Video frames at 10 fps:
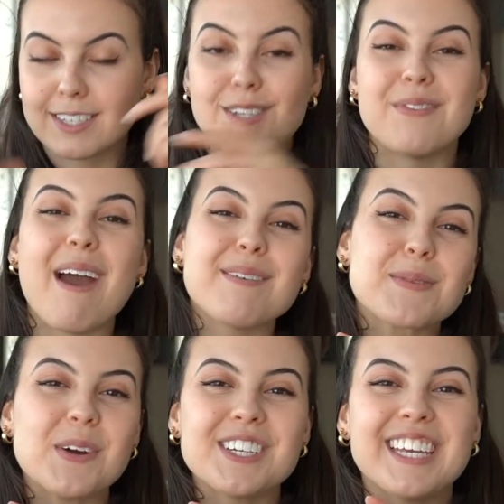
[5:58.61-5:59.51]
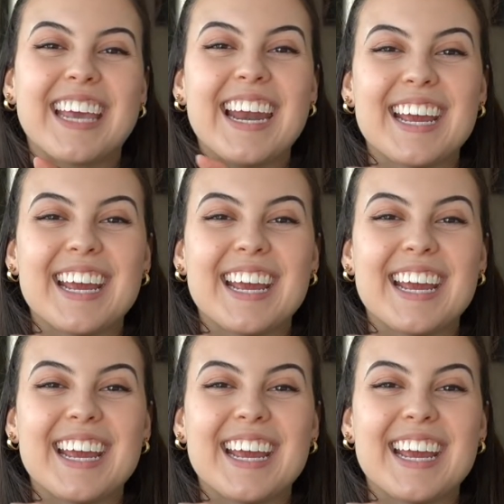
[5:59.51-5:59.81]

So now I'm going to get